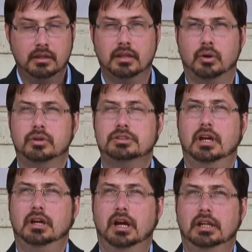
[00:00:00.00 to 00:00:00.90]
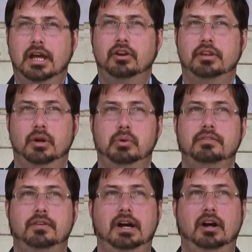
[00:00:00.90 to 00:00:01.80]
there was a letter that we
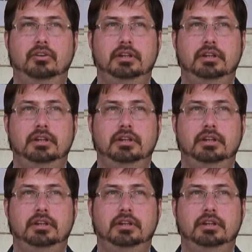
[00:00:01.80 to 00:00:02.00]
found